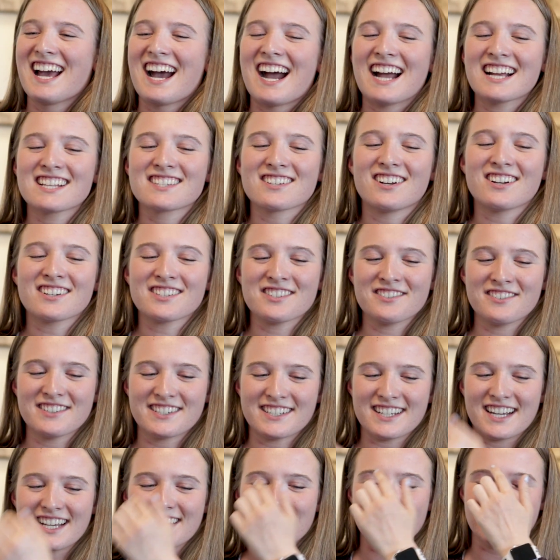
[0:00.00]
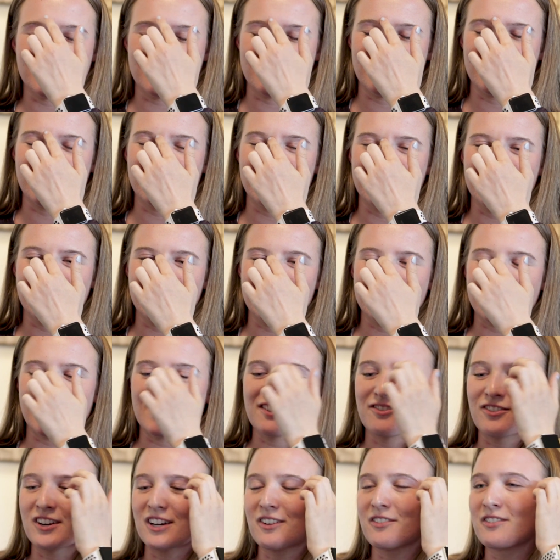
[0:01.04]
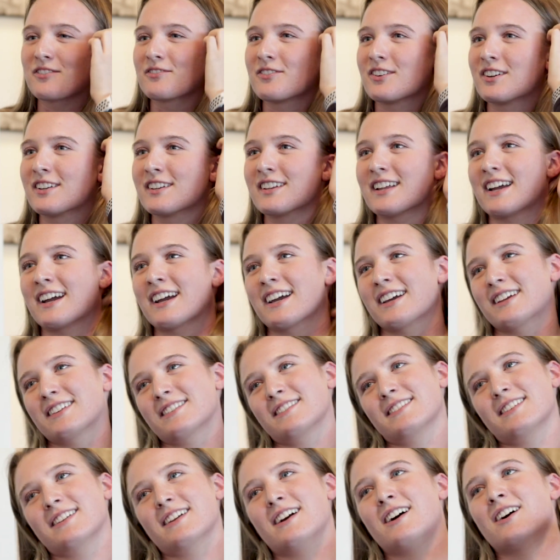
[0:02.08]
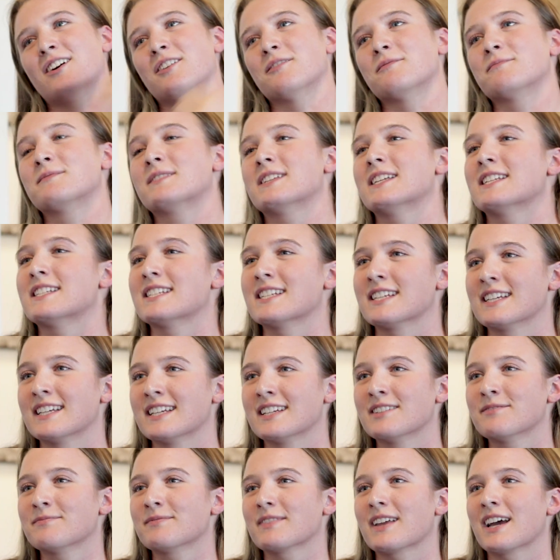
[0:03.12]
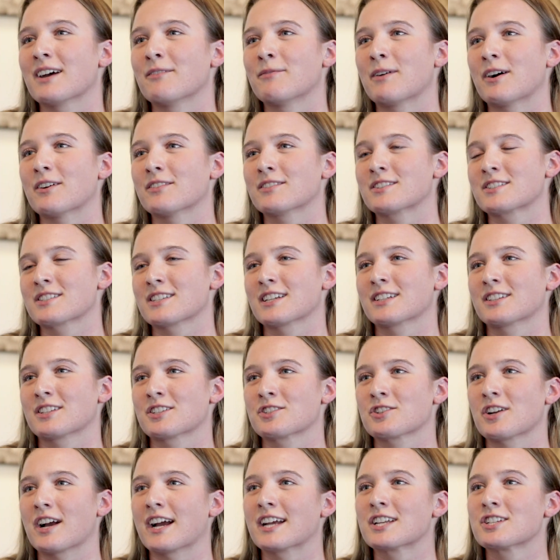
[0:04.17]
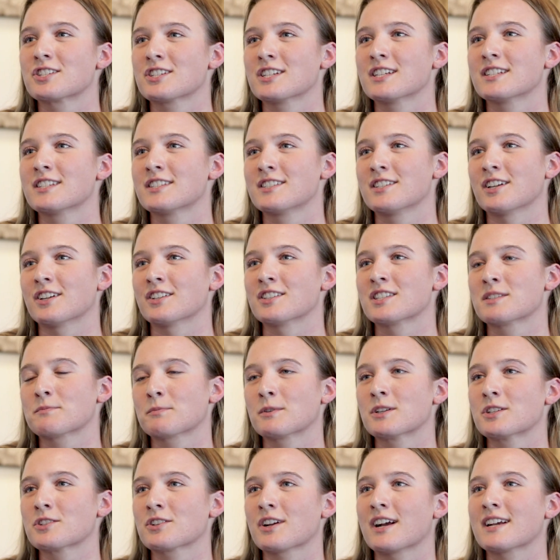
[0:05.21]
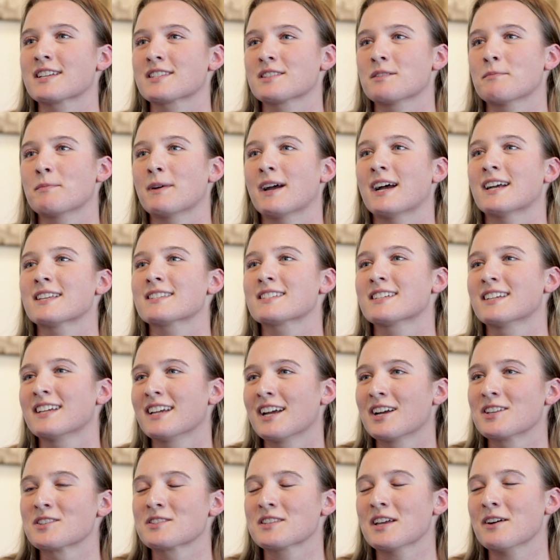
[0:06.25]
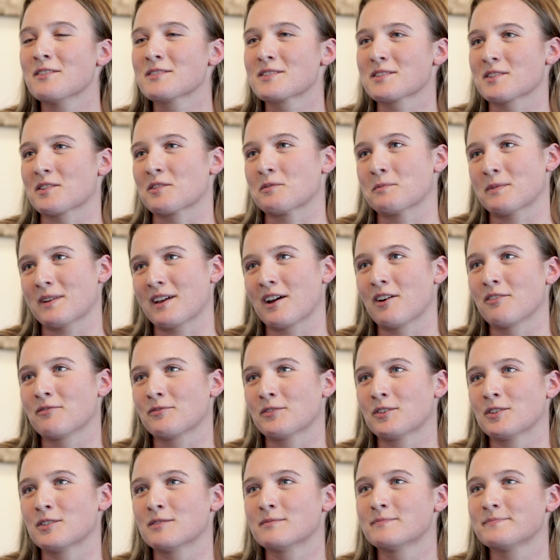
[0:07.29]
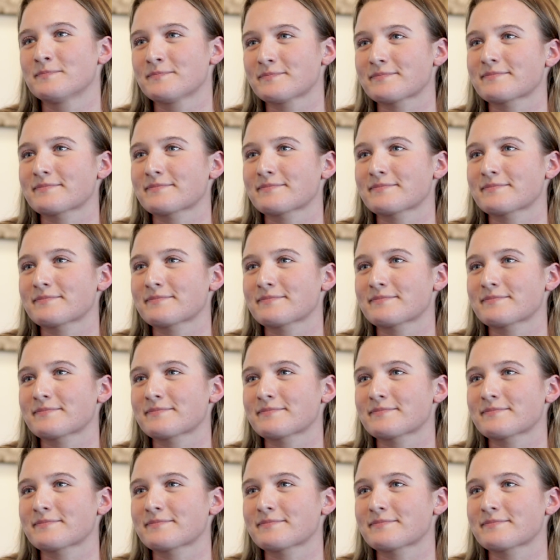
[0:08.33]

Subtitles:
I talked to a dietitian, because I work with one at DTE, about just like the try, and she'd done sprint tries in the past, and so that was a little bit helpful.